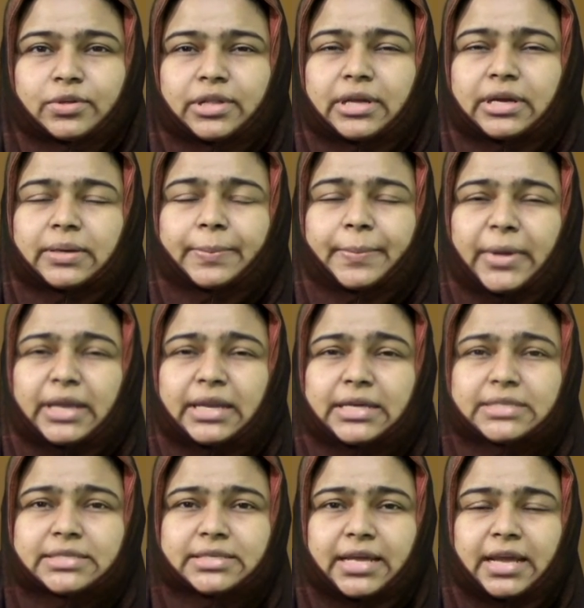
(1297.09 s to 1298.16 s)
there are many
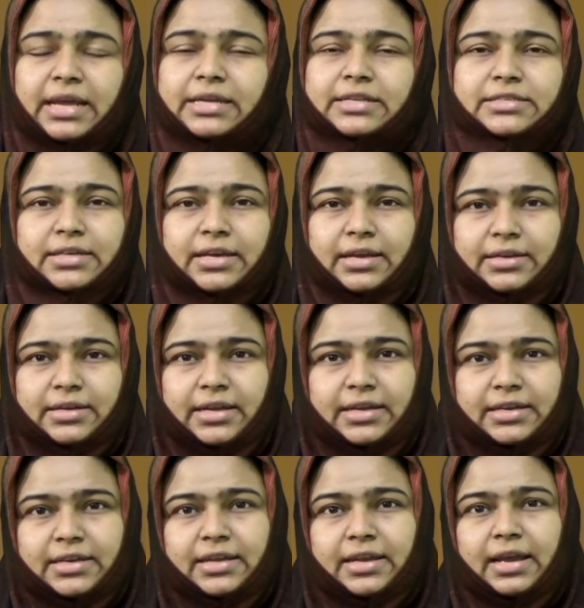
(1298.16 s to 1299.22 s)
states in
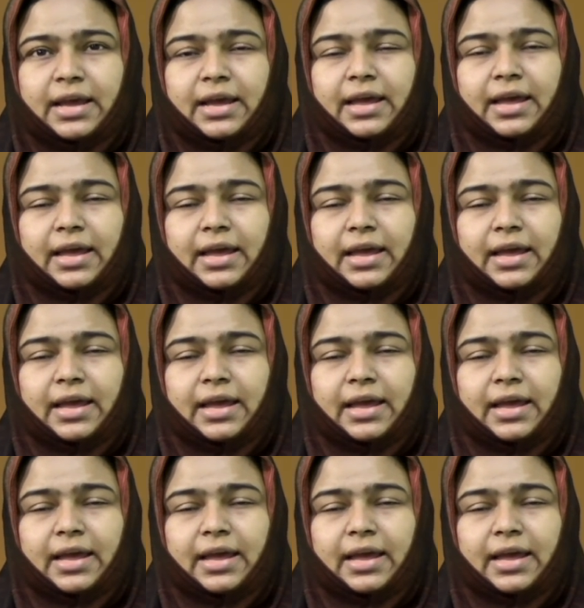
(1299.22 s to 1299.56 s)
India,